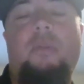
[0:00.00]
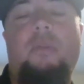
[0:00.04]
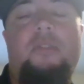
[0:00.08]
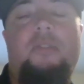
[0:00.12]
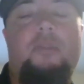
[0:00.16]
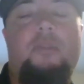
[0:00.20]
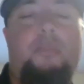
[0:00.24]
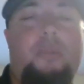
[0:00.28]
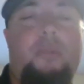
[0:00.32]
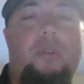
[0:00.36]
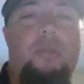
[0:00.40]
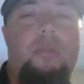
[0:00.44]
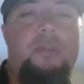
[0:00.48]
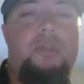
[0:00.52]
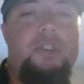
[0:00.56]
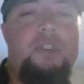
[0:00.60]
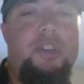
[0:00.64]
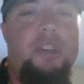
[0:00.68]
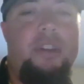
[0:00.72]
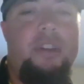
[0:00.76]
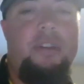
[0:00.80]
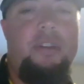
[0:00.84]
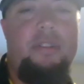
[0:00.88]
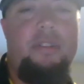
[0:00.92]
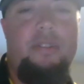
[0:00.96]
always
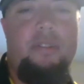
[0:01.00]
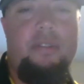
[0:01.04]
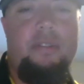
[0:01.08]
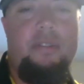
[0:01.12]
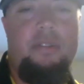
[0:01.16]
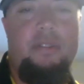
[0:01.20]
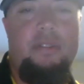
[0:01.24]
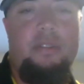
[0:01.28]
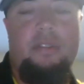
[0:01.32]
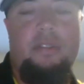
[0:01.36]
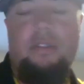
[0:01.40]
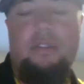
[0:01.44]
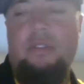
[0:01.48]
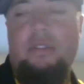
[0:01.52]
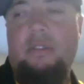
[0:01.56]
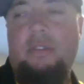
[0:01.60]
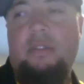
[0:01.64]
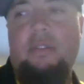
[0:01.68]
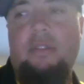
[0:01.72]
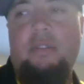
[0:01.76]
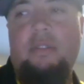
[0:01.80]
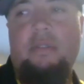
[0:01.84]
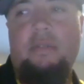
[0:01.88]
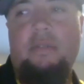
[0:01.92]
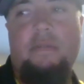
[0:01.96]
approached it
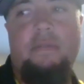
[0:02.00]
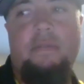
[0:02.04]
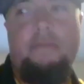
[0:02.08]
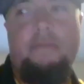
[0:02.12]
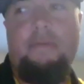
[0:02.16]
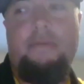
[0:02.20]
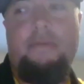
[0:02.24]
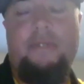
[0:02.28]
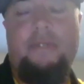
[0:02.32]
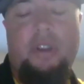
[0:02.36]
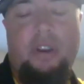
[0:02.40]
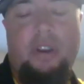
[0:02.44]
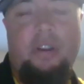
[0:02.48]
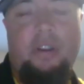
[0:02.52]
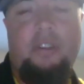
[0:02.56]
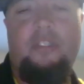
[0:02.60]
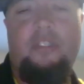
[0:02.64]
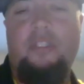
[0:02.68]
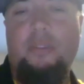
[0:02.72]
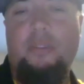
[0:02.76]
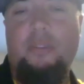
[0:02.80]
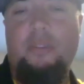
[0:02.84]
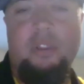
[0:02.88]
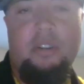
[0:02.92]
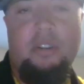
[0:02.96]
very
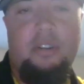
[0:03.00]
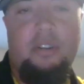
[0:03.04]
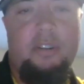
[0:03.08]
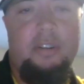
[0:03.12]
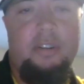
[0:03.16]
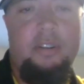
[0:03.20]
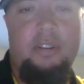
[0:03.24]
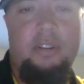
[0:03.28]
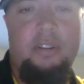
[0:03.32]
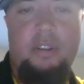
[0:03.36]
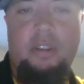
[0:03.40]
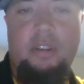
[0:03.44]
similar.